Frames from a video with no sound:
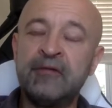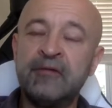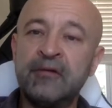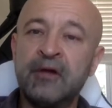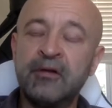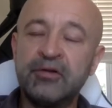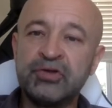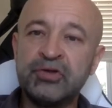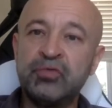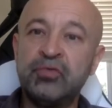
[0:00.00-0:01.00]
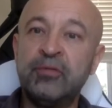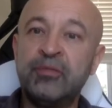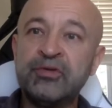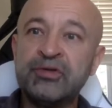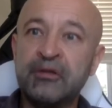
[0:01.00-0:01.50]
technology to
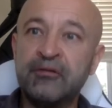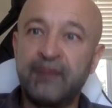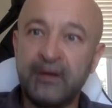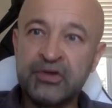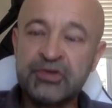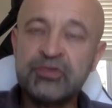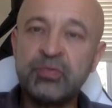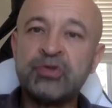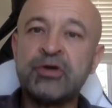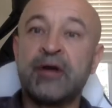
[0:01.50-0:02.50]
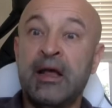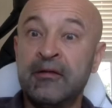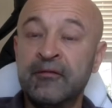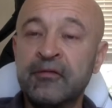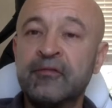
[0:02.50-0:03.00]
represent functions which are
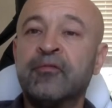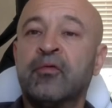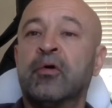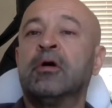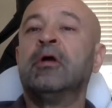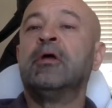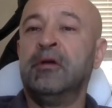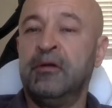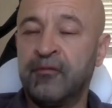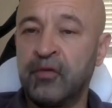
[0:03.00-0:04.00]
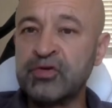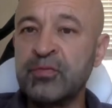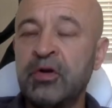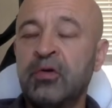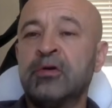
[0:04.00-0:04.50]
relevant for
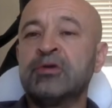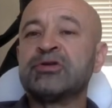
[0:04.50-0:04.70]
reinforcement learning,